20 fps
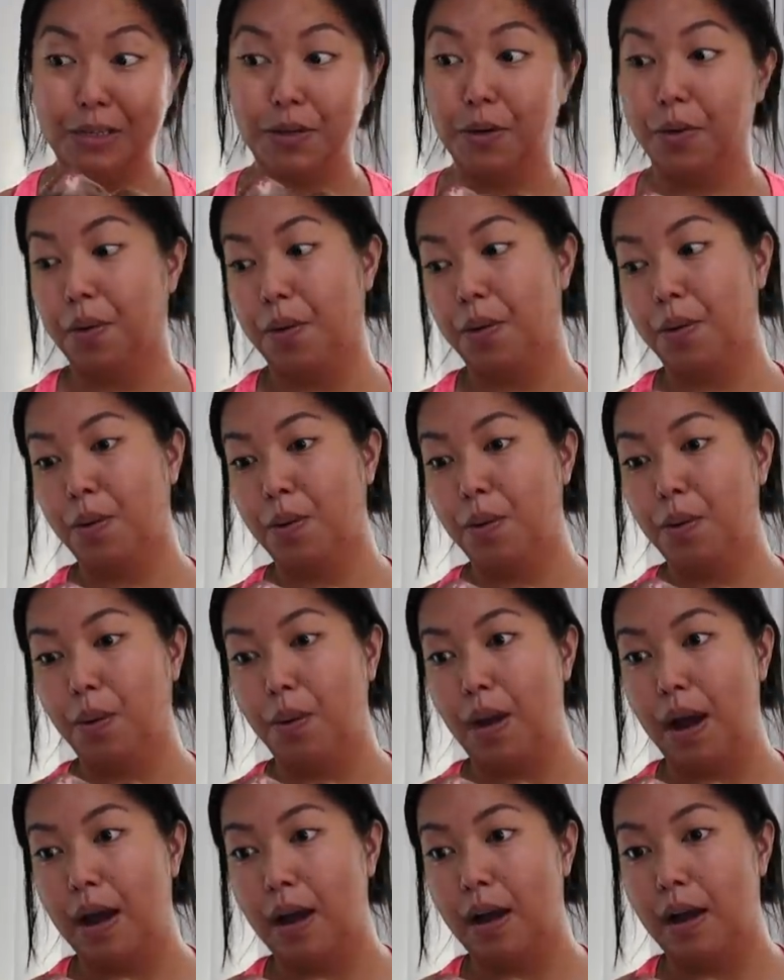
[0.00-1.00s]
So,
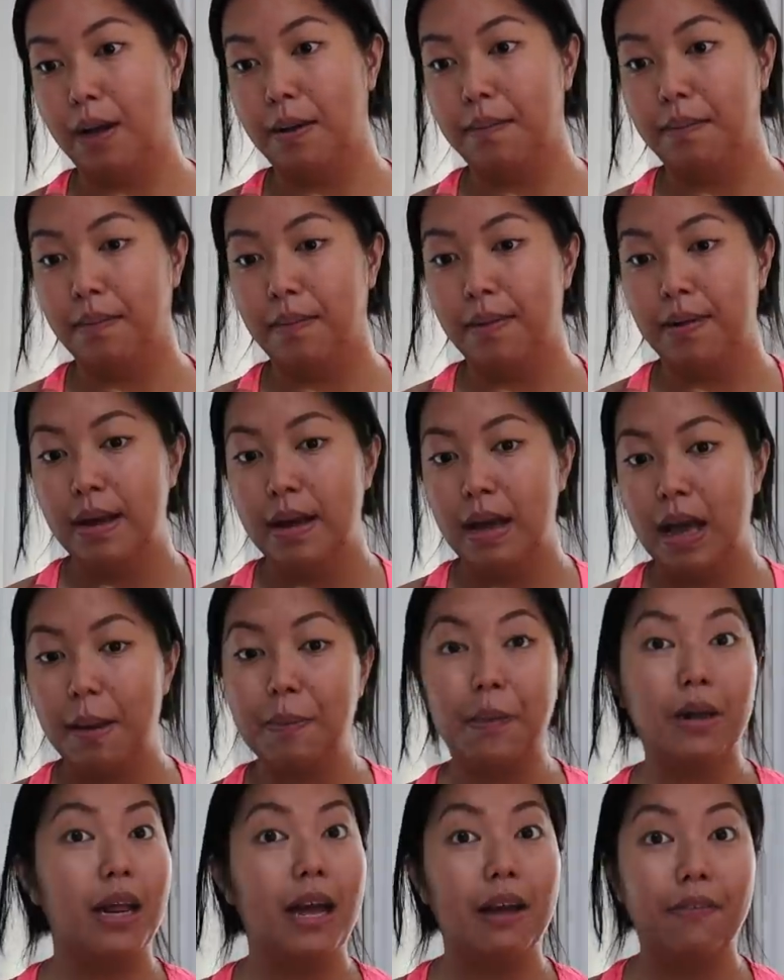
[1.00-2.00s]

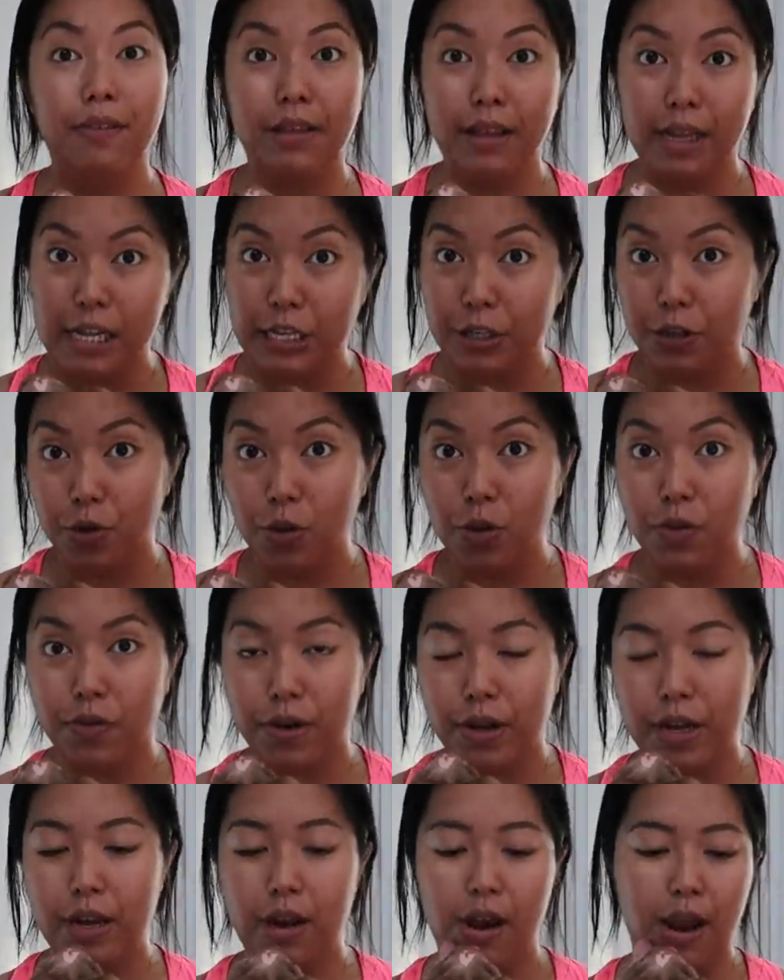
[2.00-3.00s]
I'm gonna have lunch
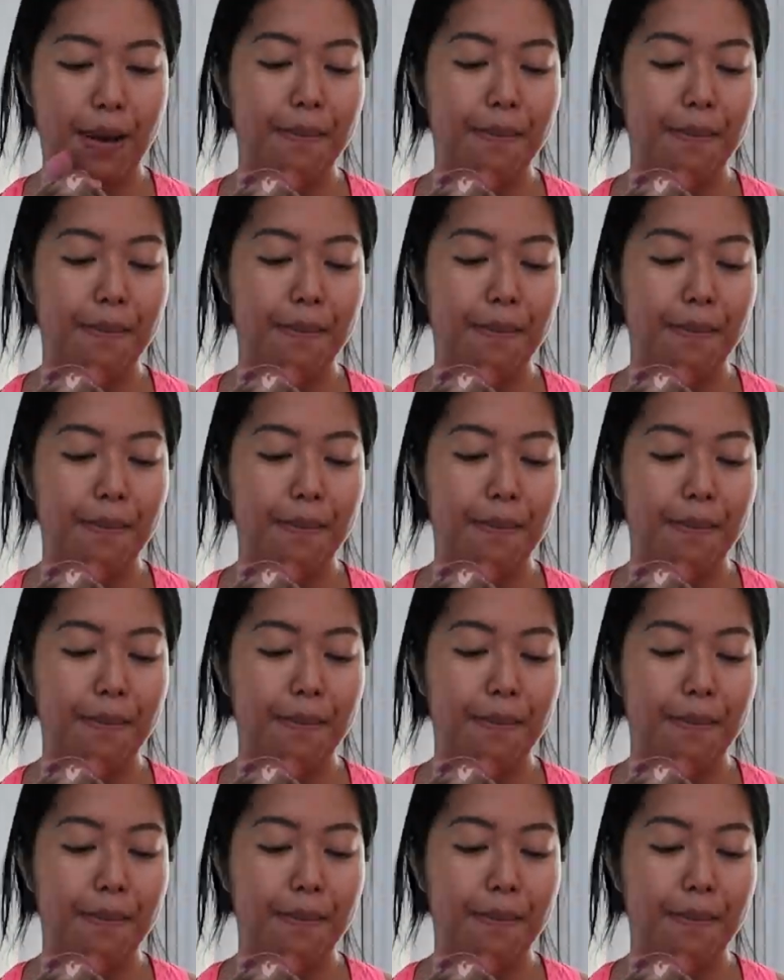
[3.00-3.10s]
over here.